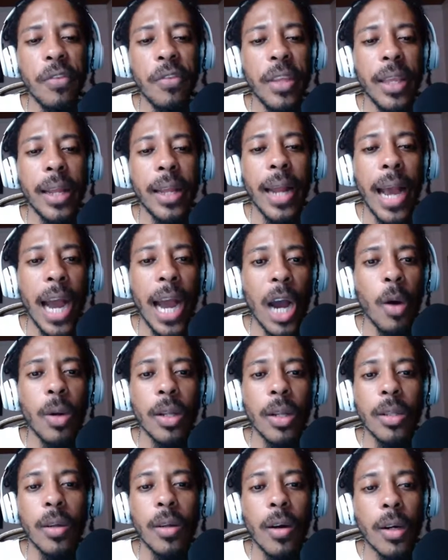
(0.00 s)
an hour
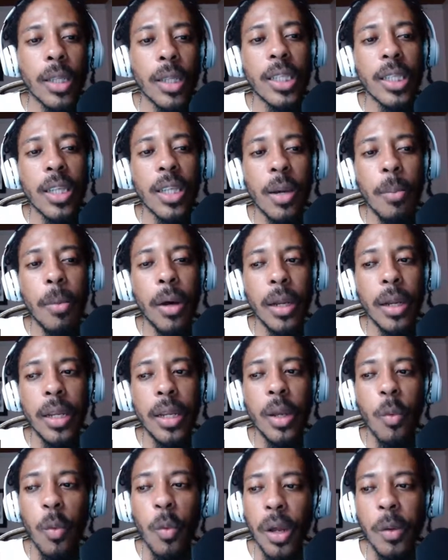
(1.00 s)
to talk to
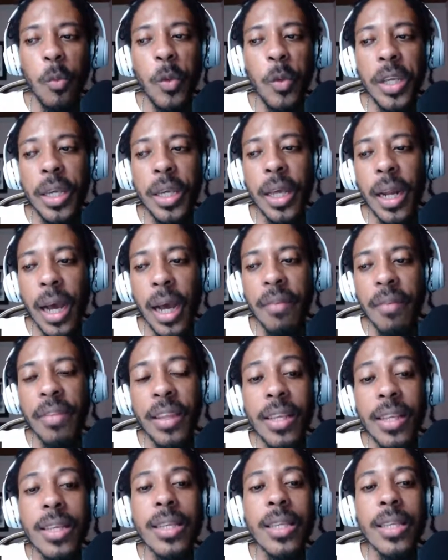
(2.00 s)
somebody, and when we can have
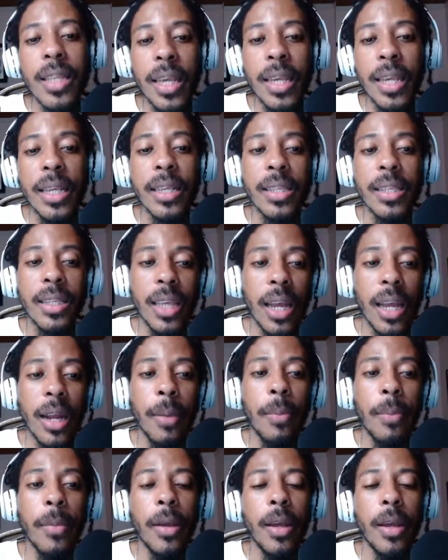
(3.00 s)
these things set
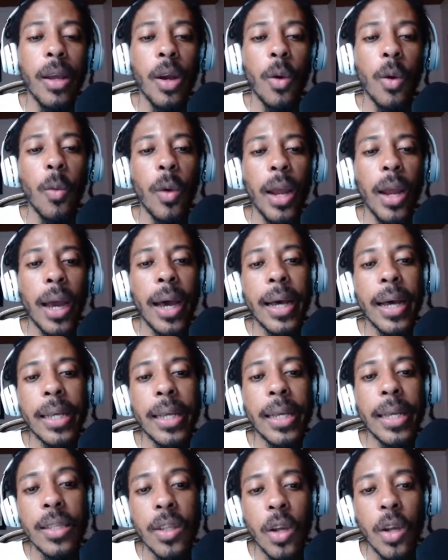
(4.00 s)
up,
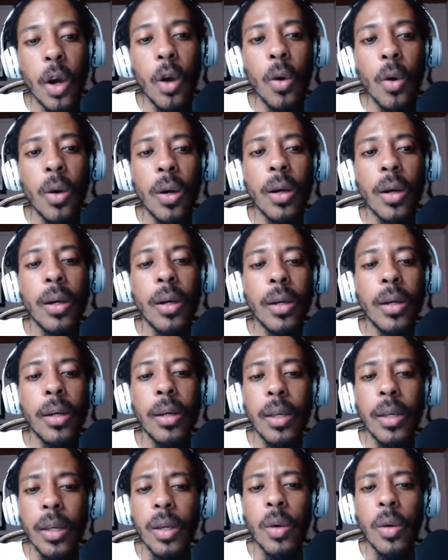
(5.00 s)
whereas
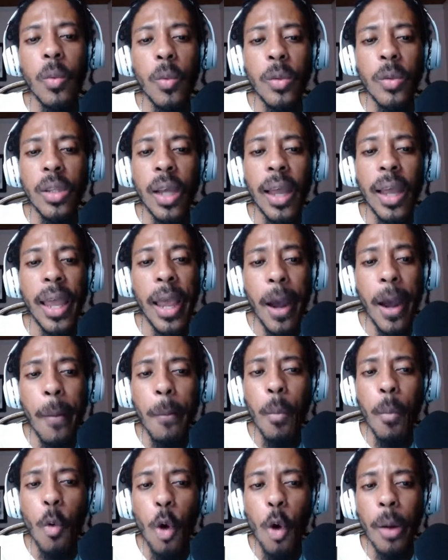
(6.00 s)
to help
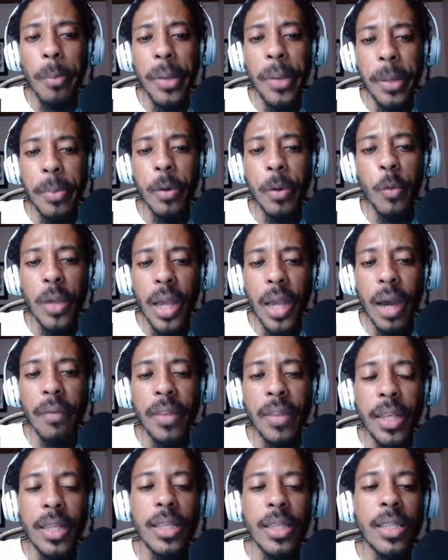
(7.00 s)
more people, we have
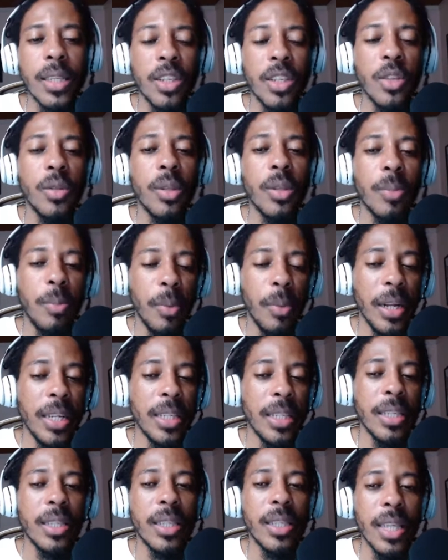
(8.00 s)
these
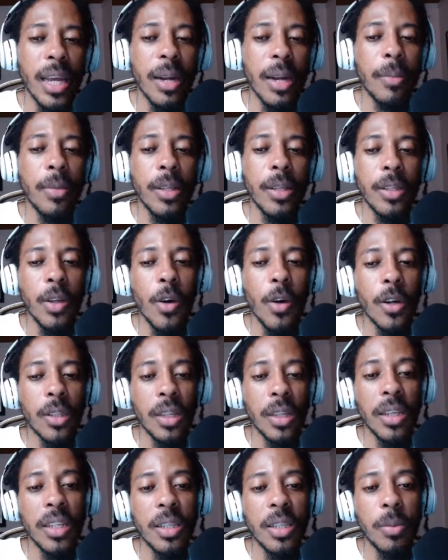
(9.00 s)
places set up to talk to
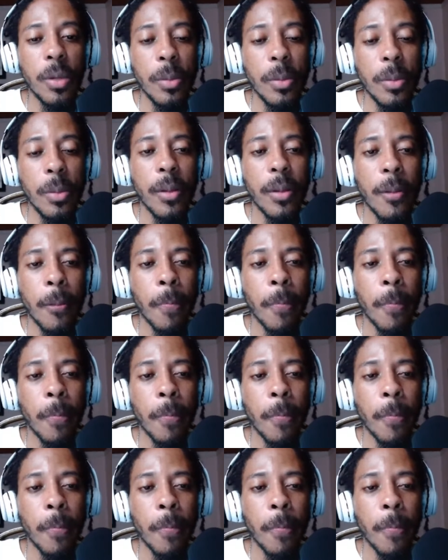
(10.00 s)
these people.